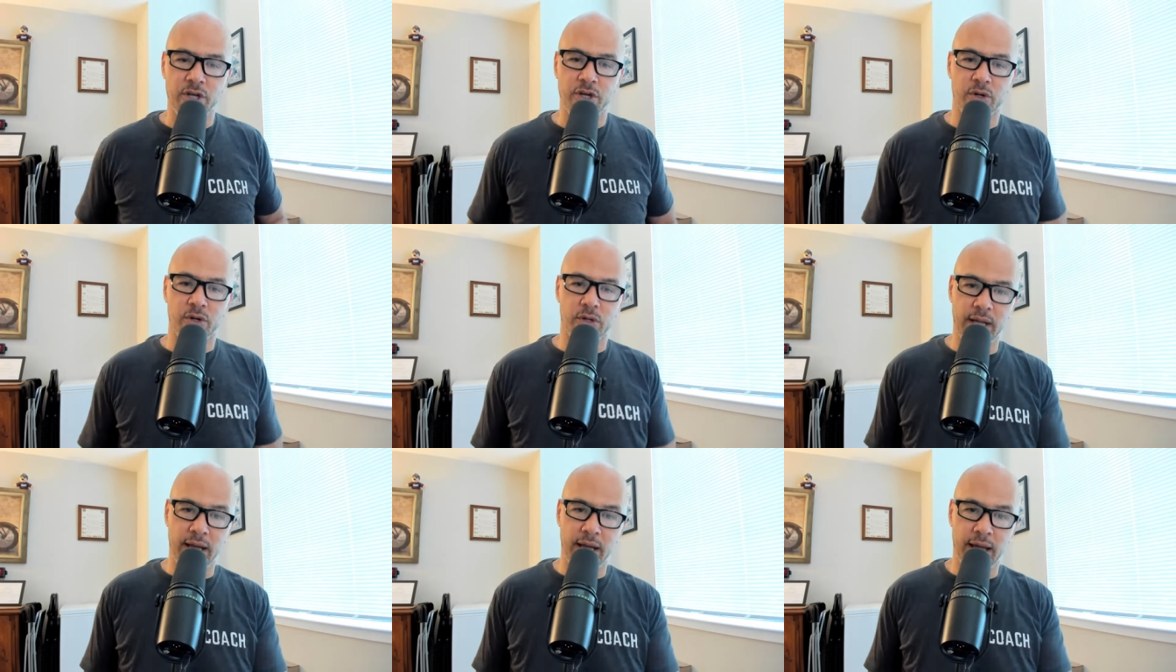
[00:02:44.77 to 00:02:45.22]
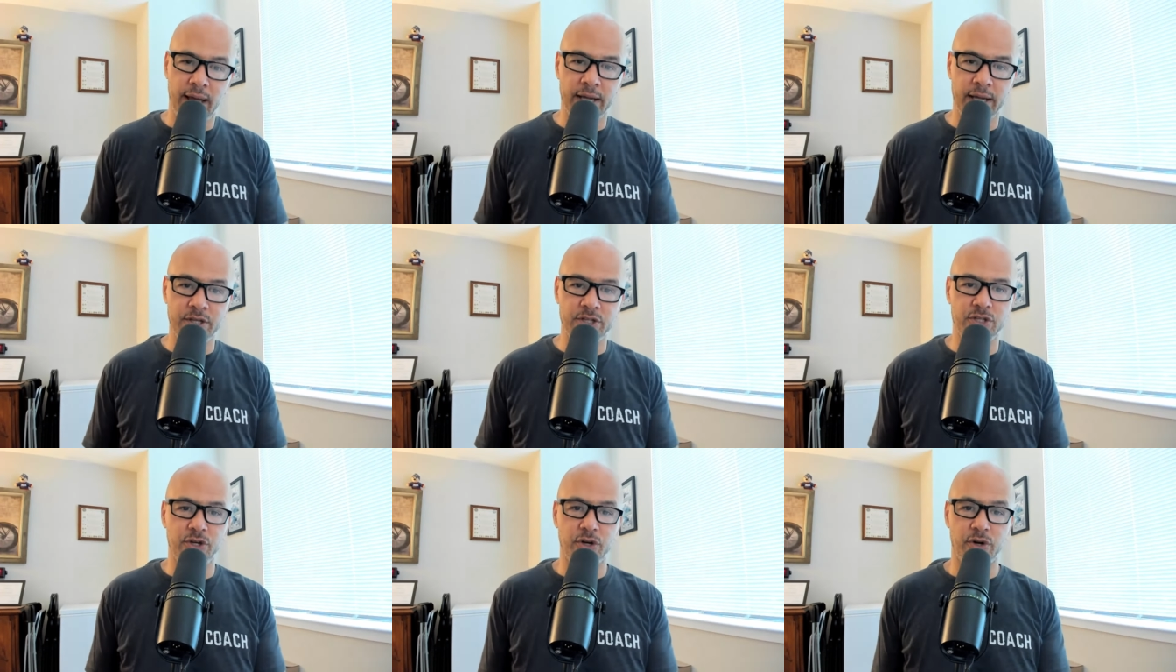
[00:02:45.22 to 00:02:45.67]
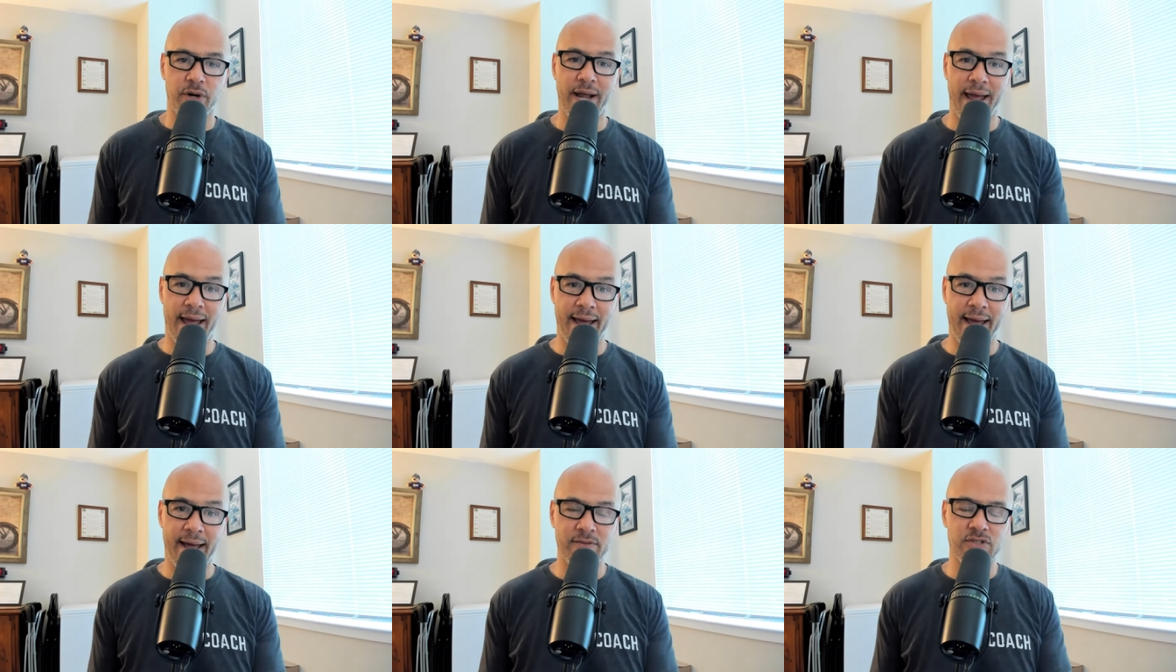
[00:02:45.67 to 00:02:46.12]
your legs, your
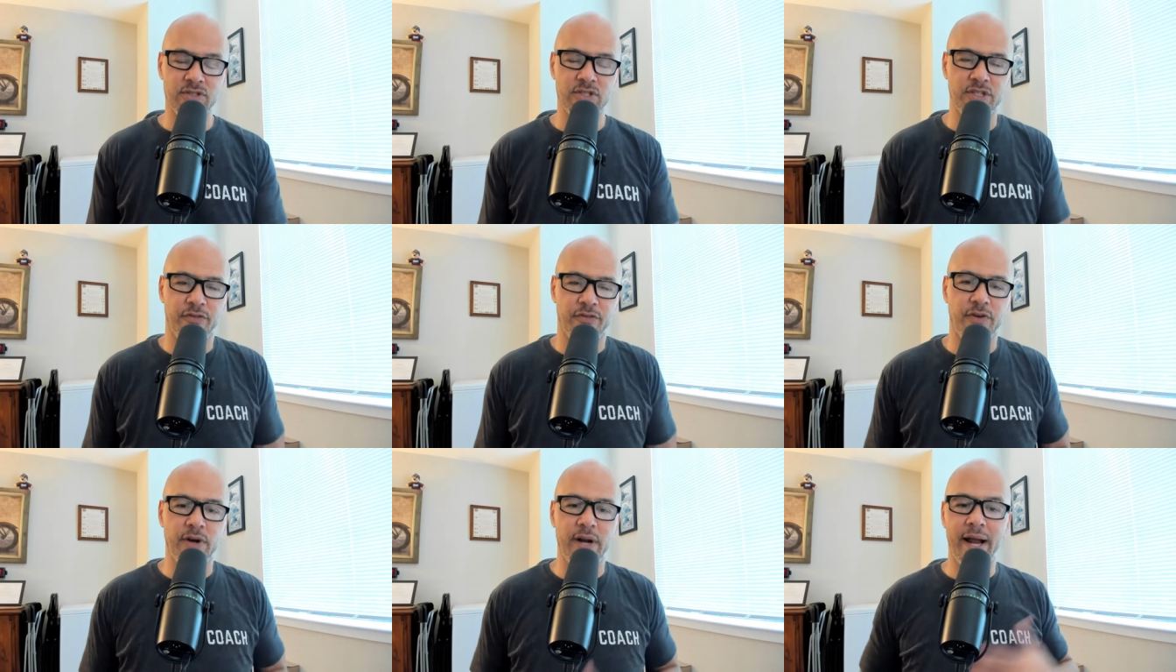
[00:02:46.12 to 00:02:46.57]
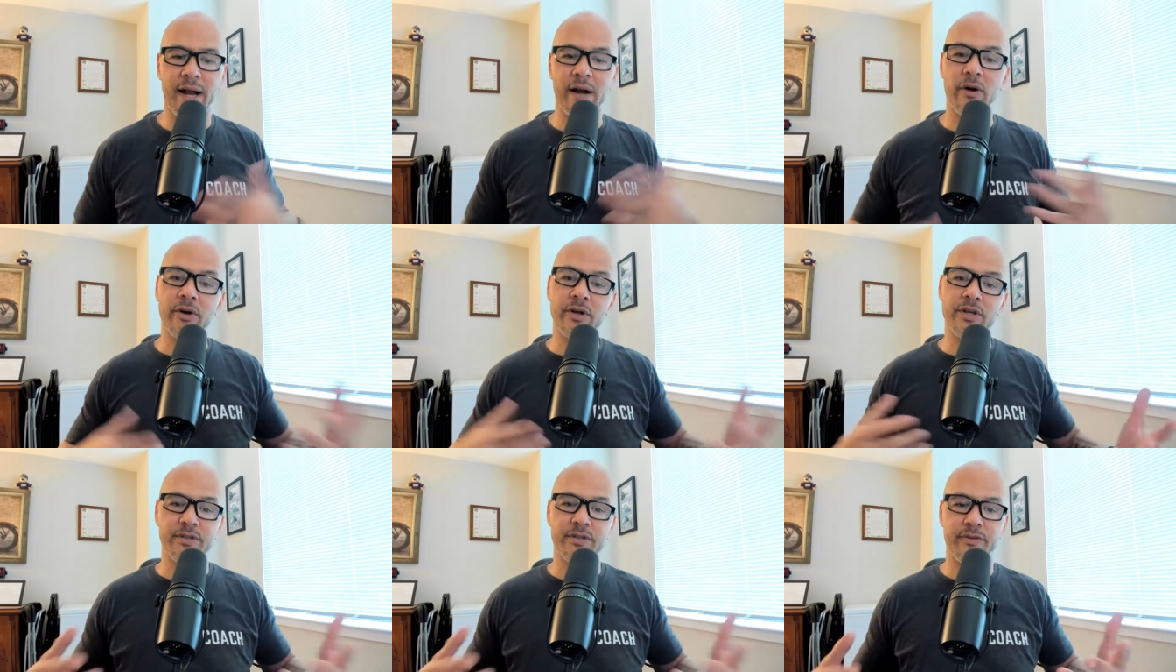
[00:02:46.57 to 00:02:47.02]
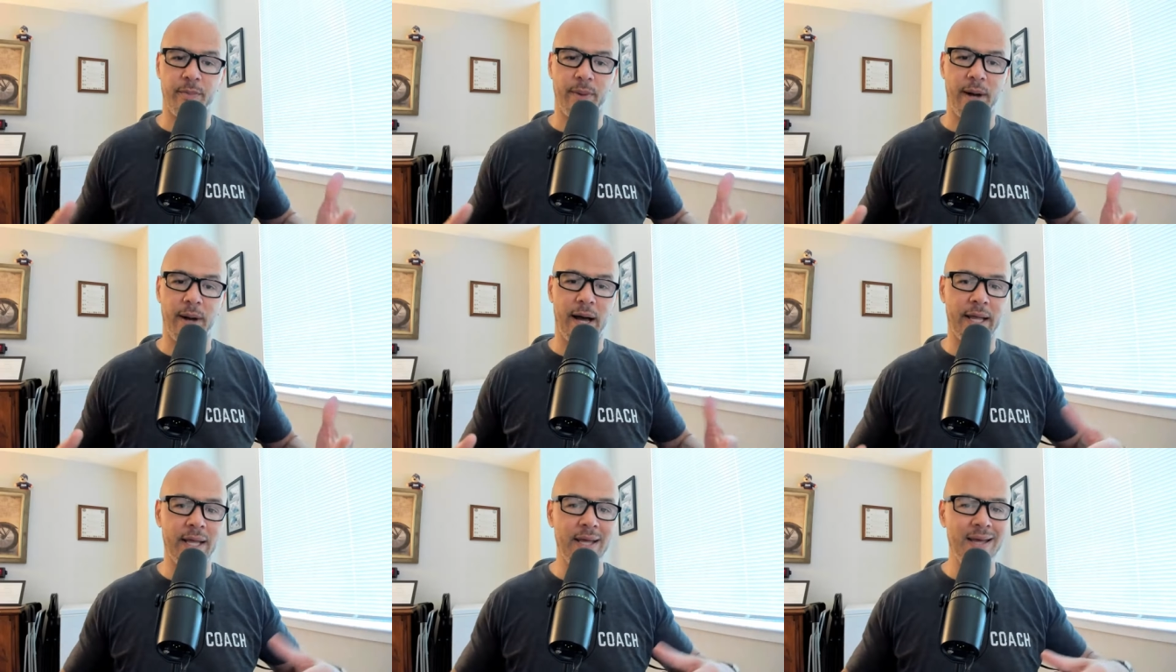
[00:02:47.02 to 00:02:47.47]
calves, different areas of your
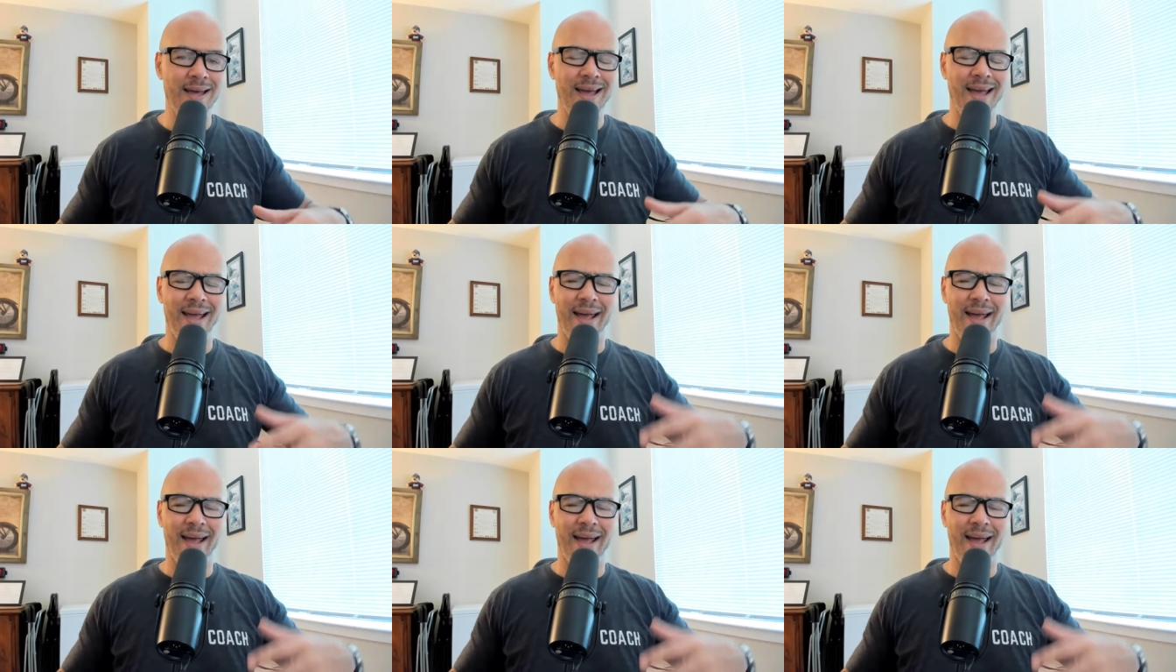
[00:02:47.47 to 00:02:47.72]
body.